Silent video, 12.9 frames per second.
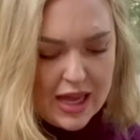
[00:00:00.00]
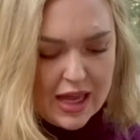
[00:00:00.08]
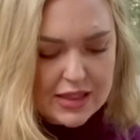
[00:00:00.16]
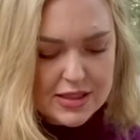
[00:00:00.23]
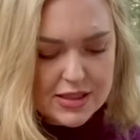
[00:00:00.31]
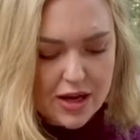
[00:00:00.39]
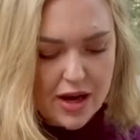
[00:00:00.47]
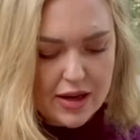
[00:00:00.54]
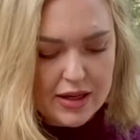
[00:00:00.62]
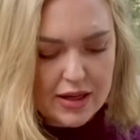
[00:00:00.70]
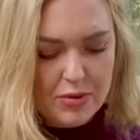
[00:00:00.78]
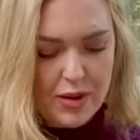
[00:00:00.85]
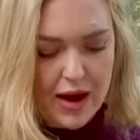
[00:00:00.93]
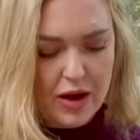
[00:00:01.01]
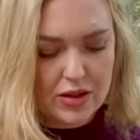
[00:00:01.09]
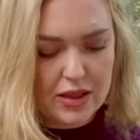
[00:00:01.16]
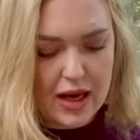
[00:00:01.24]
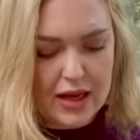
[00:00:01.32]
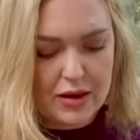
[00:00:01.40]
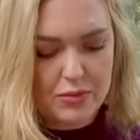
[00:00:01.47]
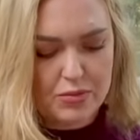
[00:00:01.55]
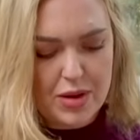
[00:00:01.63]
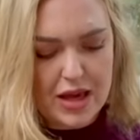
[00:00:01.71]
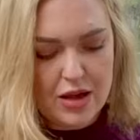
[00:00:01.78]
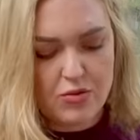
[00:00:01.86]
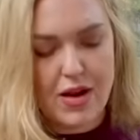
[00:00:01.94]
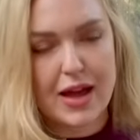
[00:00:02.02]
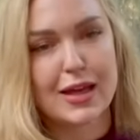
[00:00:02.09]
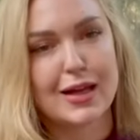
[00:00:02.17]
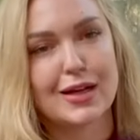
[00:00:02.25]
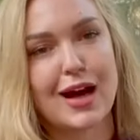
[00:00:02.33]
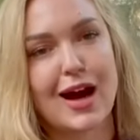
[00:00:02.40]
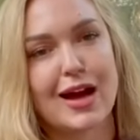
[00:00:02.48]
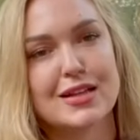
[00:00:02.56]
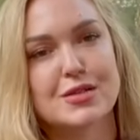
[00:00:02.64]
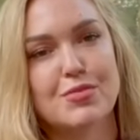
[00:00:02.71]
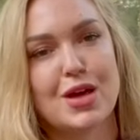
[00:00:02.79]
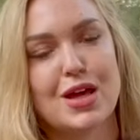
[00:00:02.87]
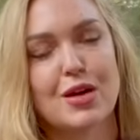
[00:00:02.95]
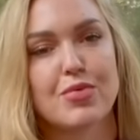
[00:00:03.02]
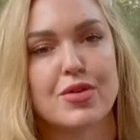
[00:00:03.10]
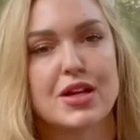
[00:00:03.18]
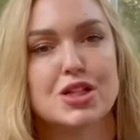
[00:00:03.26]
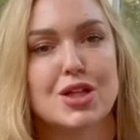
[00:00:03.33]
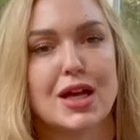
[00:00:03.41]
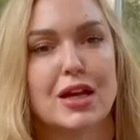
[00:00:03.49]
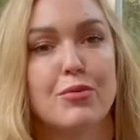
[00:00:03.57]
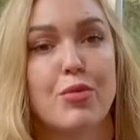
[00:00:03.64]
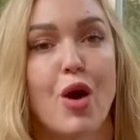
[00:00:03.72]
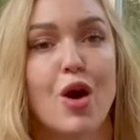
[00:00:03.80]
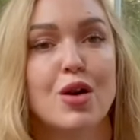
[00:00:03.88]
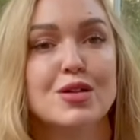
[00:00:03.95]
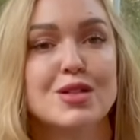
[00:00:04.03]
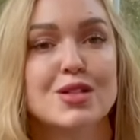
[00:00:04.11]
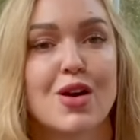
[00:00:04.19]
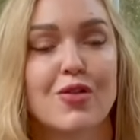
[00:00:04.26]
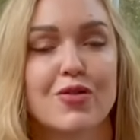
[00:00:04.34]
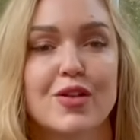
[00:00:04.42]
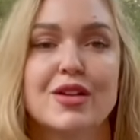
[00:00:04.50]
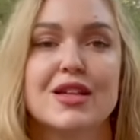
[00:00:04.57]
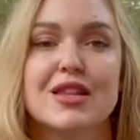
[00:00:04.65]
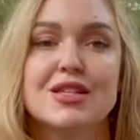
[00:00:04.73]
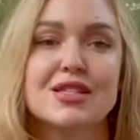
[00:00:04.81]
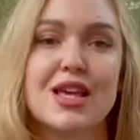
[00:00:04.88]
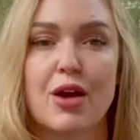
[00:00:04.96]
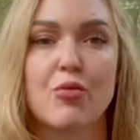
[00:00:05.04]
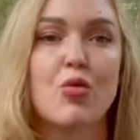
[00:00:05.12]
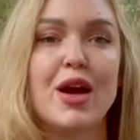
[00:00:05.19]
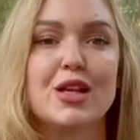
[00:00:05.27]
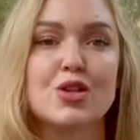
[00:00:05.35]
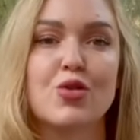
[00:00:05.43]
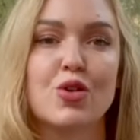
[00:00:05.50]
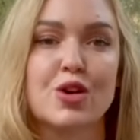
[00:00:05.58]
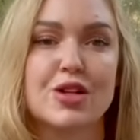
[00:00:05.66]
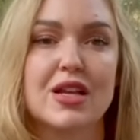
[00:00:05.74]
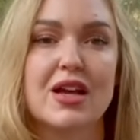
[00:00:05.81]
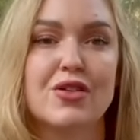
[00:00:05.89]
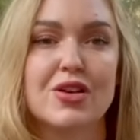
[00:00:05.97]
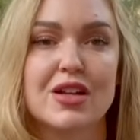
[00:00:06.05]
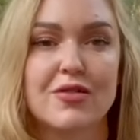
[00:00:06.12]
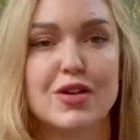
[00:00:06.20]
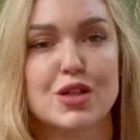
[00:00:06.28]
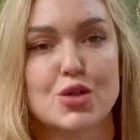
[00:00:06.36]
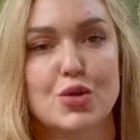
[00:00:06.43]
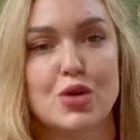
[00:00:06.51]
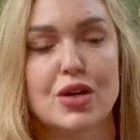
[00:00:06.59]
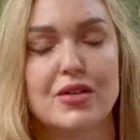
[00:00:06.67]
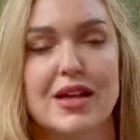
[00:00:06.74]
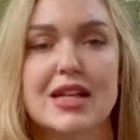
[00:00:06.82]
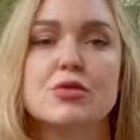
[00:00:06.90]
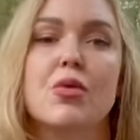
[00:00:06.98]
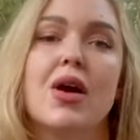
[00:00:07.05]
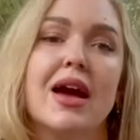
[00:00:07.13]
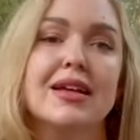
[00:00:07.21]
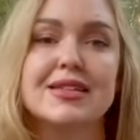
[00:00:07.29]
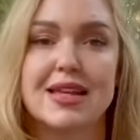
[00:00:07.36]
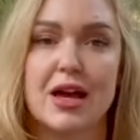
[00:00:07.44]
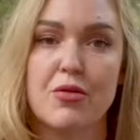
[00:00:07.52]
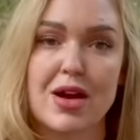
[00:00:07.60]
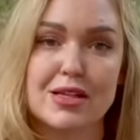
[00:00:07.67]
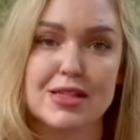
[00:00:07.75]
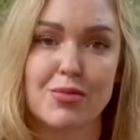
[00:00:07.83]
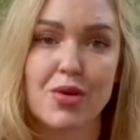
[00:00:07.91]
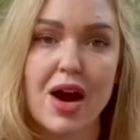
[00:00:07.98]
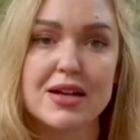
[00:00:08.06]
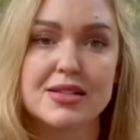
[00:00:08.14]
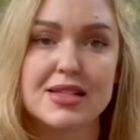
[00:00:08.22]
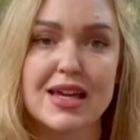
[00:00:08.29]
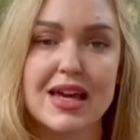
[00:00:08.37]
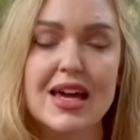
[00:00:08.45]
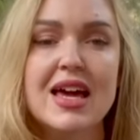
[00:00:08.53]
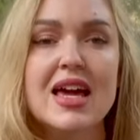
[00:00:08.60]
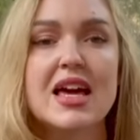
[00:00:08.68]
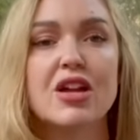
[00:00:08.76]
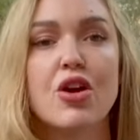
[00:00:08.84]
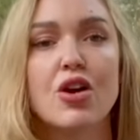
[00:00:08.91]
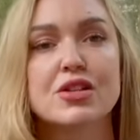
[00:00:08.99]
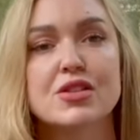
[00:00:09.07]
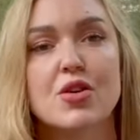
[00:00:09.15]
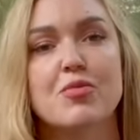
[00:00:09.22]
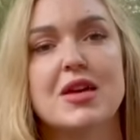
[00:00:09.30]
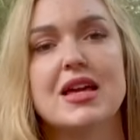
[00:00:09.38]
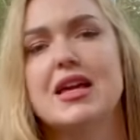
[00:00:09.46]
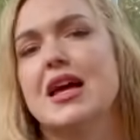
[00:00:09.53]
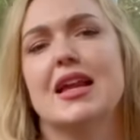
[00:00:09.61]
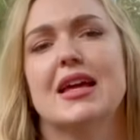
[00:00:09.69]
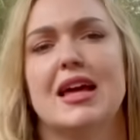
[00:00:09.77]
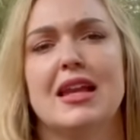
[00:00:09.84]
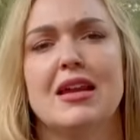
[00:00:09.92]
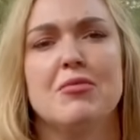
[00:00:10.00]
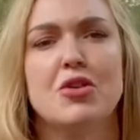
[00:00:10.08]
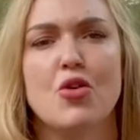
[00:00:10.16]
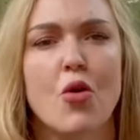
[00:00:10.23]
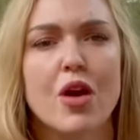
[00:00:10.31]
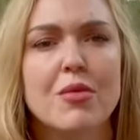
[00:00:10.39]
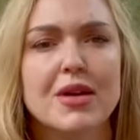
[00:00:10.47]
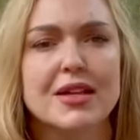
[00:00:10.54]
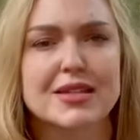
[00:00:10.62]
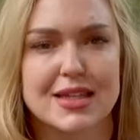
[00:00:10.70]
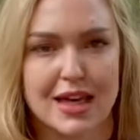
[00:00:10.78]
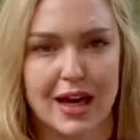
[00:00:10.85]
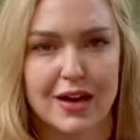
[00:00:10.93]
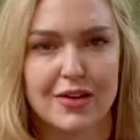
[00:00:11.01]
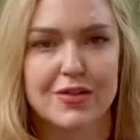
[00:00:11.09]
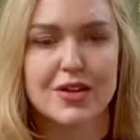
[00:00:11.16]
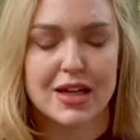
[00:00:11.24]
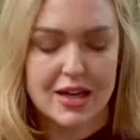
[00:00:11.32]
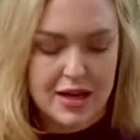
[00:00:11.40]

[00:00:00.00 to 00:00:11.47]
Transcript: It's talking about like being recognized, being appreciated, but also feeling the same way toward another individual. That's why I say reciprocity. You can also be getting an enormous gift.